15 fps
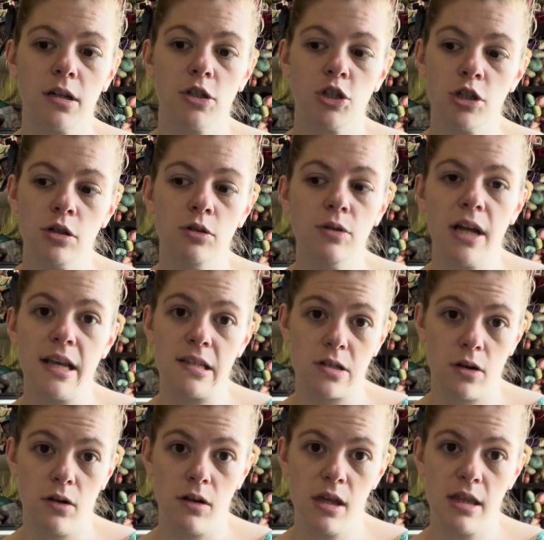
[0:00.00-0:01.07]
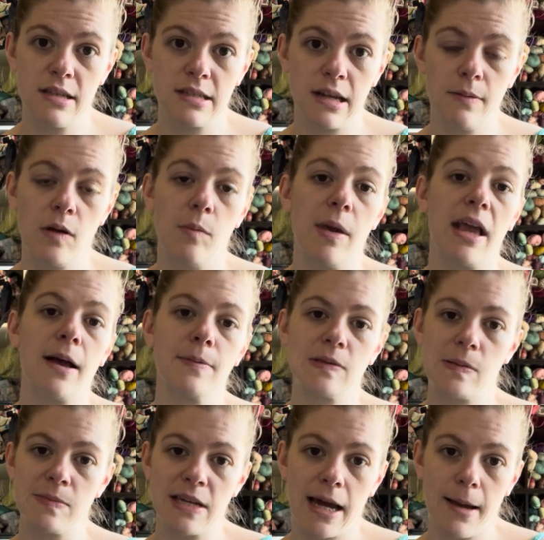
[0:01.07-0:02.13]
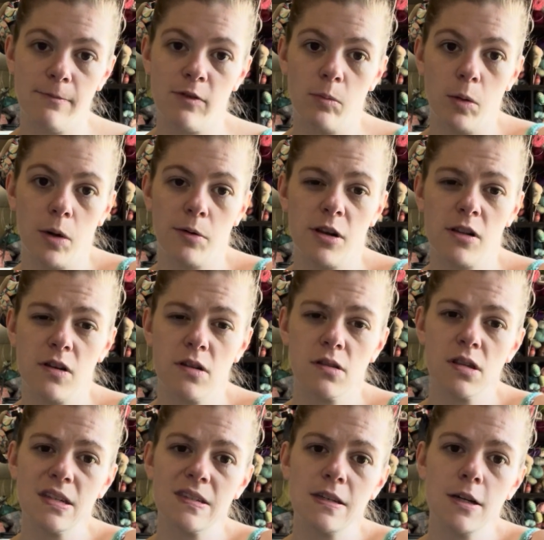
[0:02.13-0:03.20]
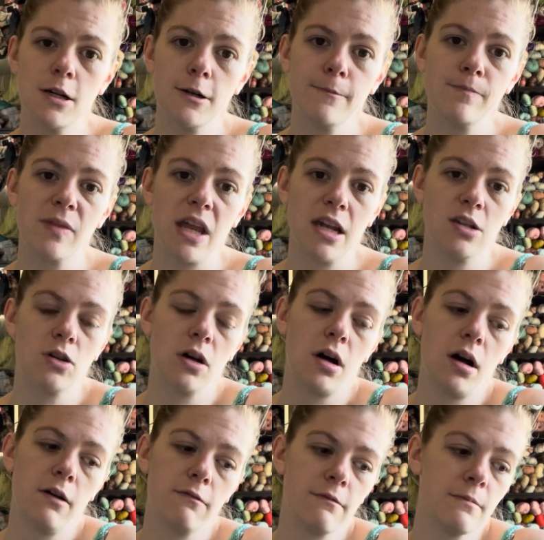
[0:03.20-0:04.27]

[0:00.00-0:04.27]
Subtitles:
2 days early this time to make up some time from earlier this year that he took off.